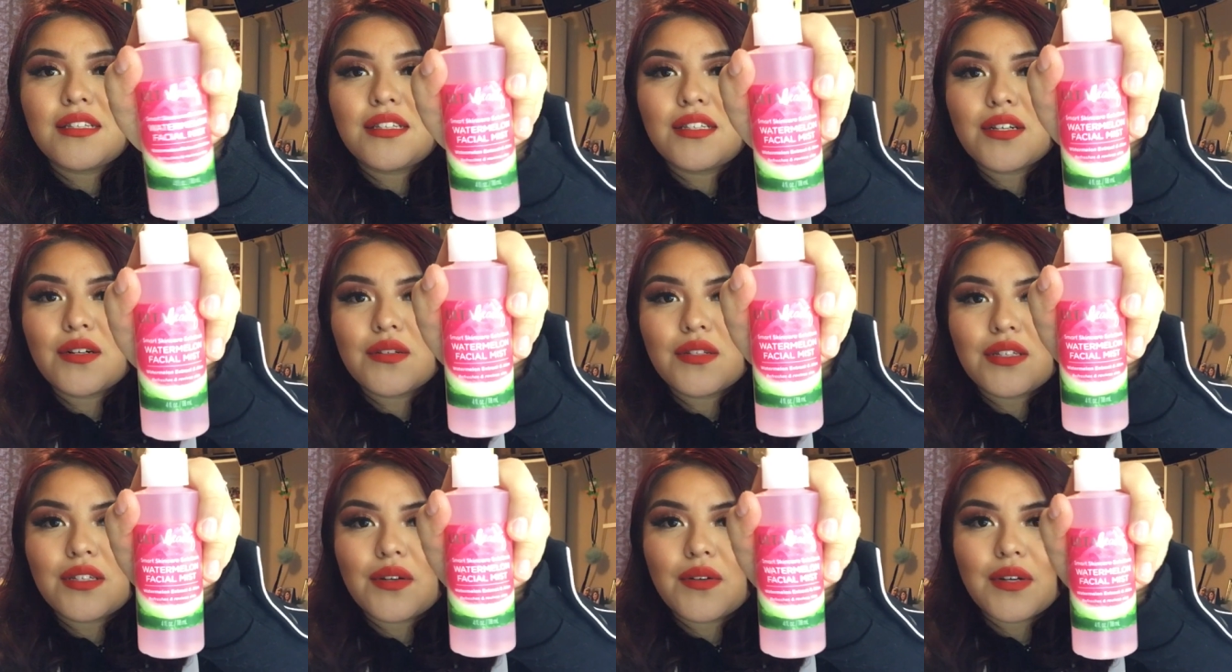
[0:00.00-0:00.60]

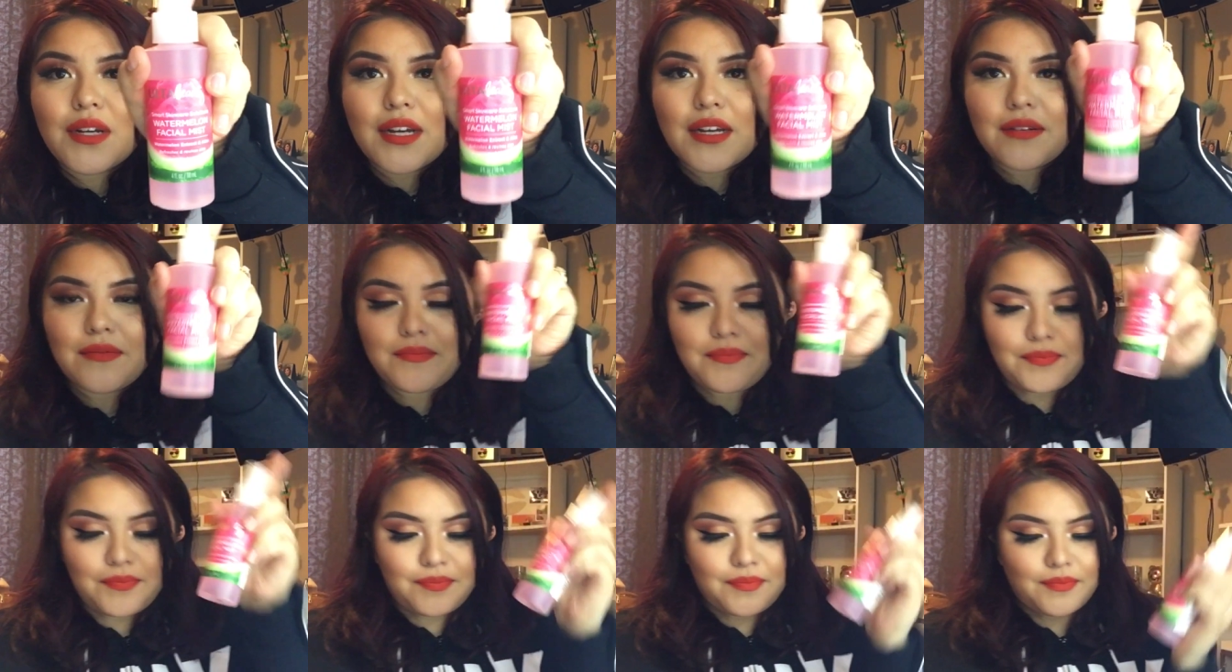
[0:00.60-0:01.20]
So, so good.
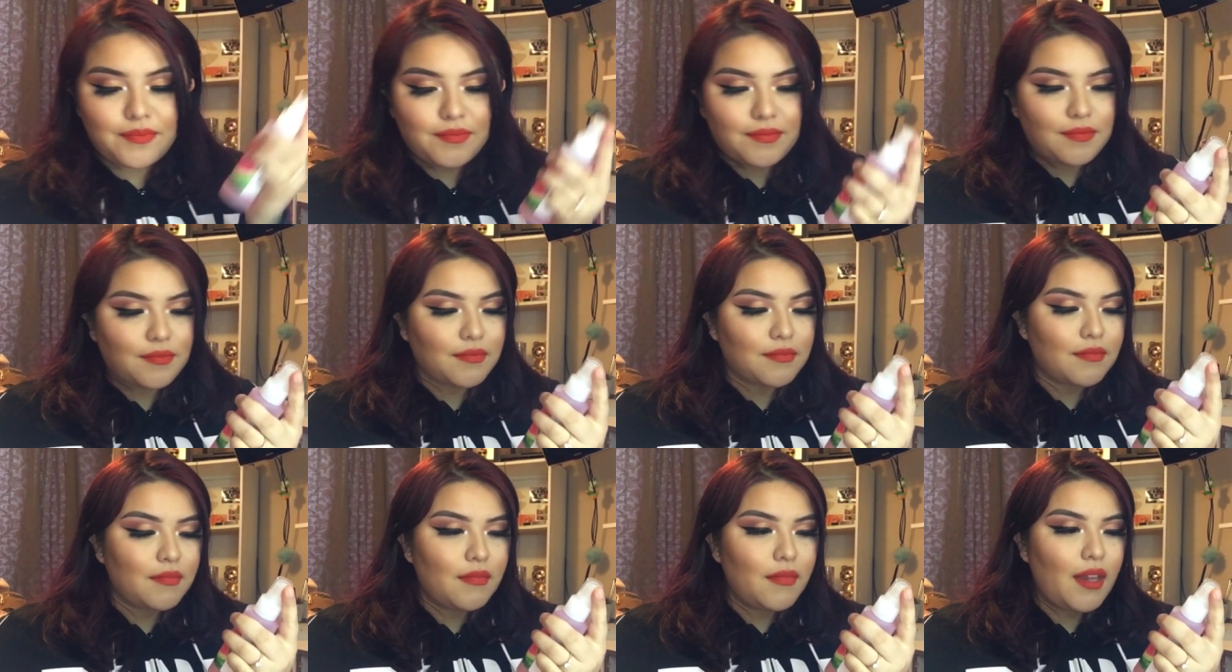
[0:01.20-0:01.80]

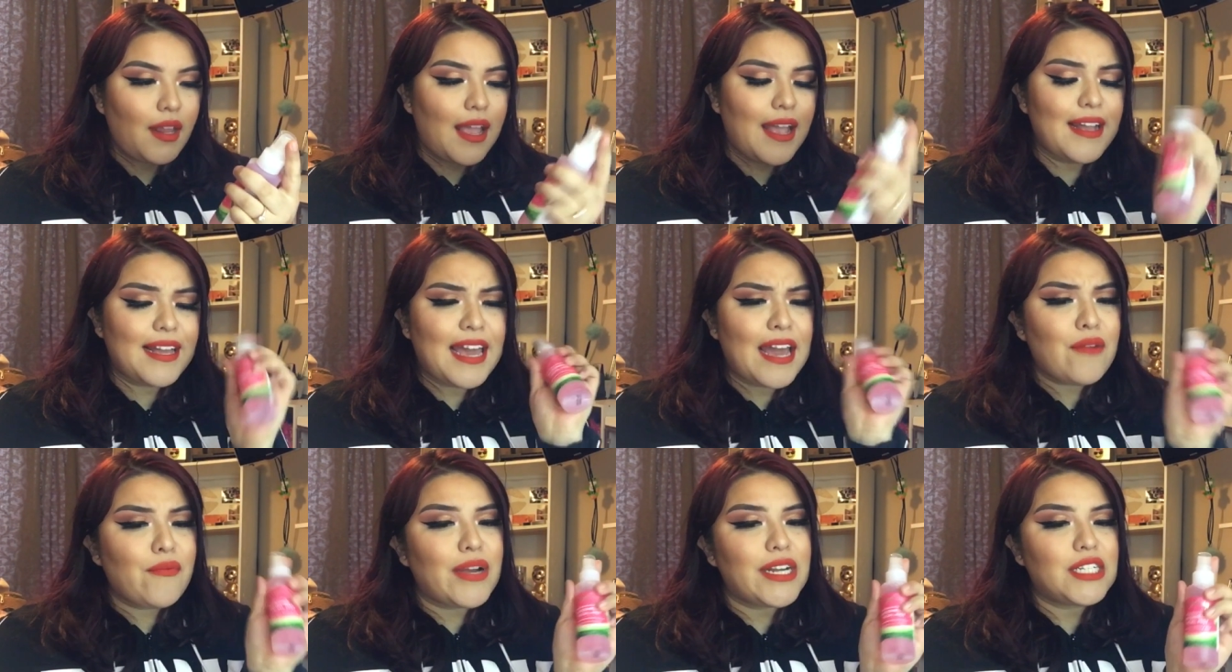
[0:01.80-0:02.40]
I
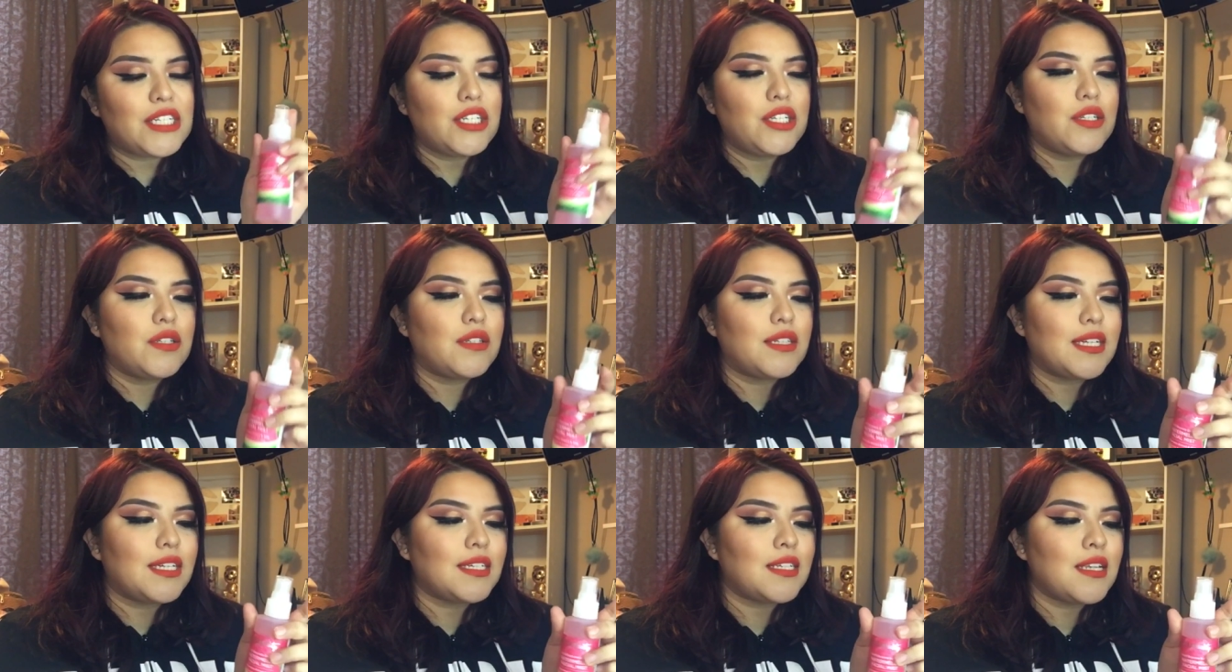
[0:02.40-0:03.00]
can't wait to
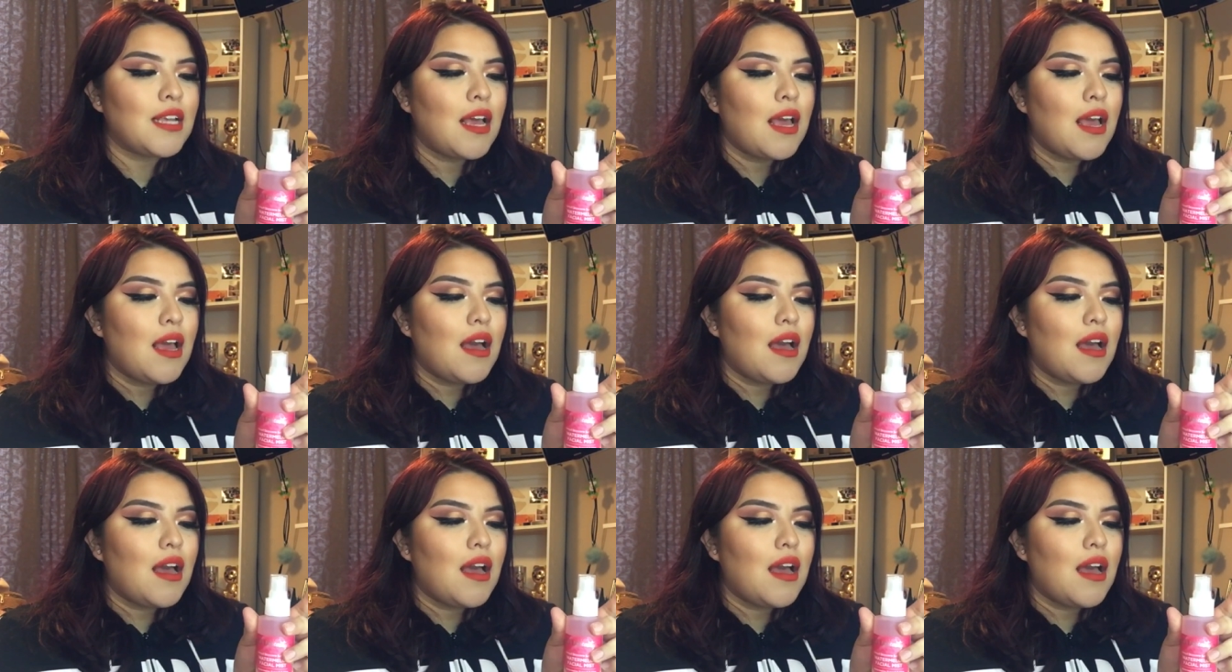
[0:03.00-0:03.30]
use this.